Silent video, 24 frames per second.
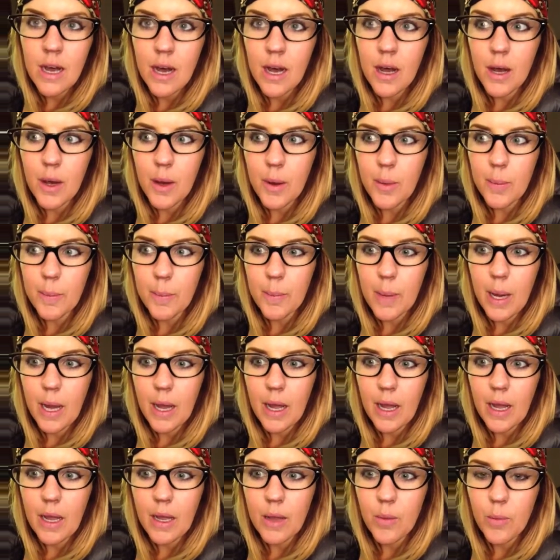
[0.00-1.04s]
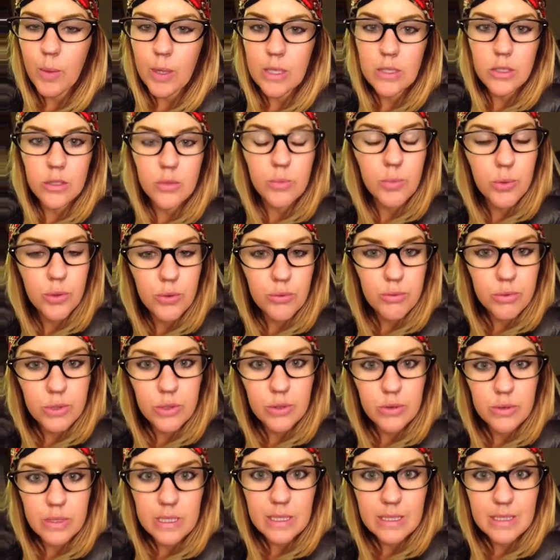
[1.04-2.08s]
Um, I went to
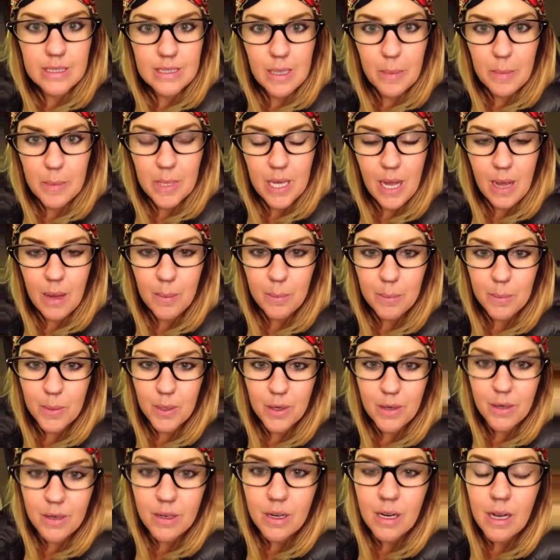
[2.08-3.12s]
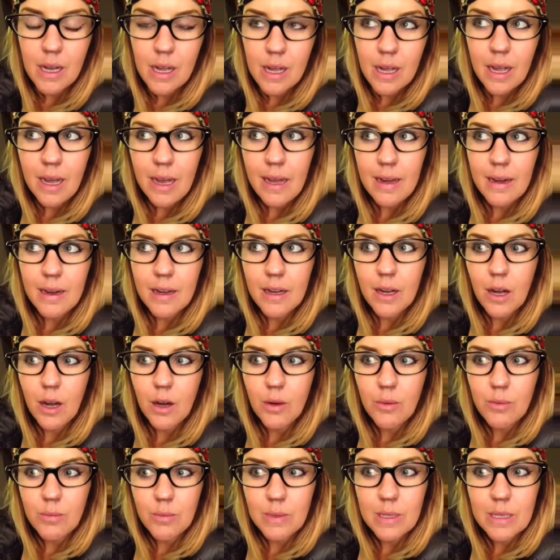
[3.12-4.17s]
Peru in September and I
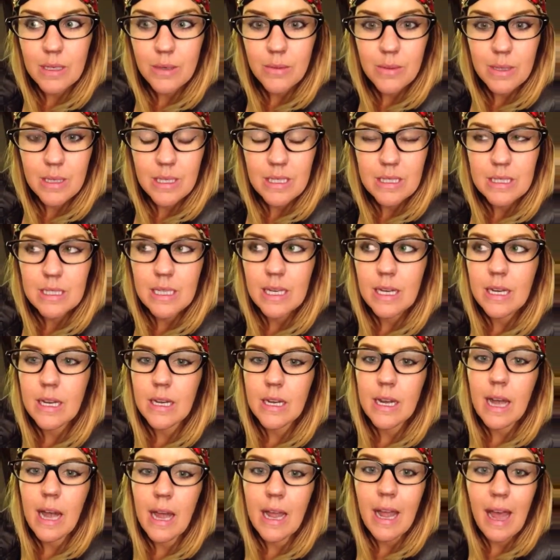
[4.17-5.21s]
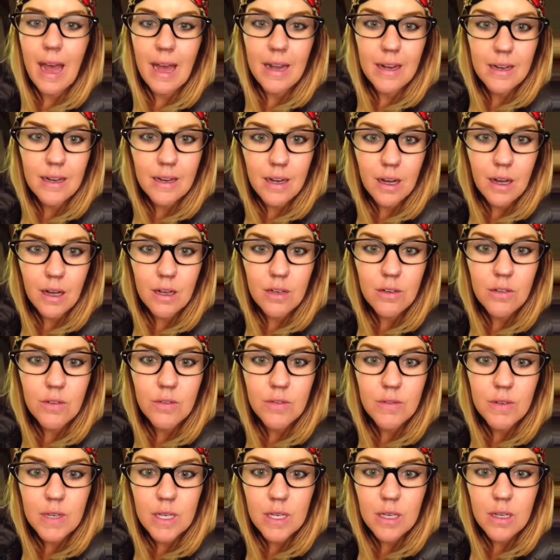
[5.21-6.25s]
got really, really sick. I had an
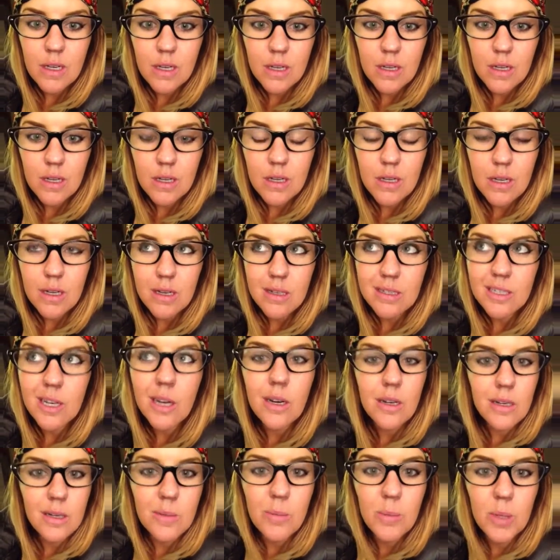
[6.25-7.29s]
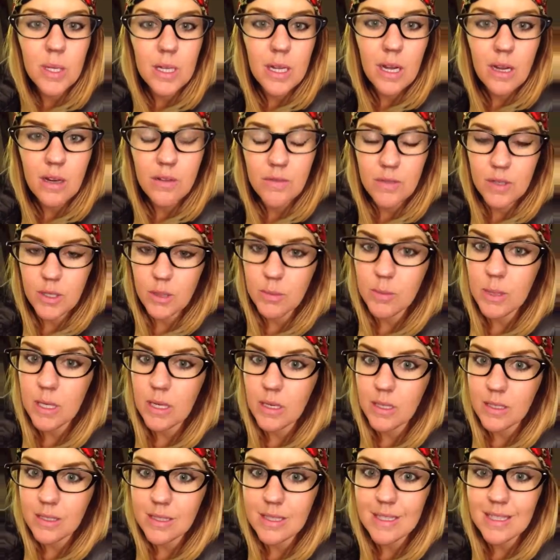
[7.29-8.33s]
unfill, not a complete unfill, but
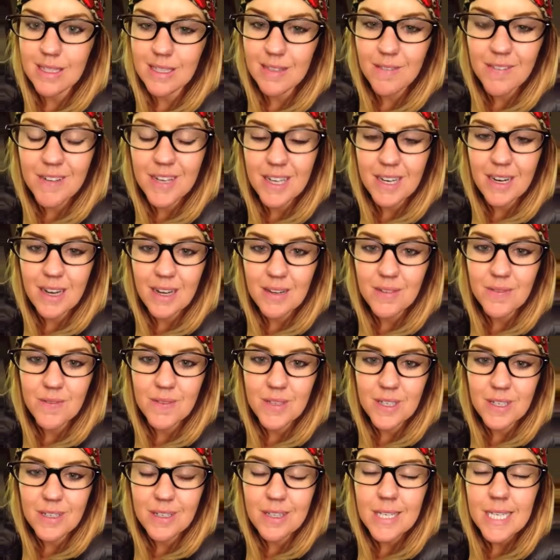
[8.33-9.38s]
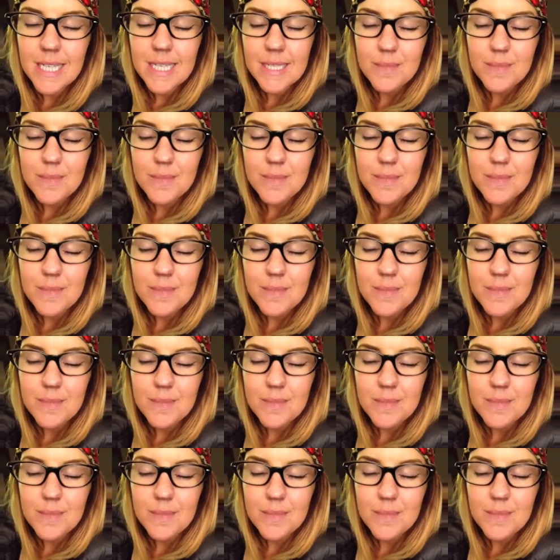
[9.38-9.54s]
a significant unfill.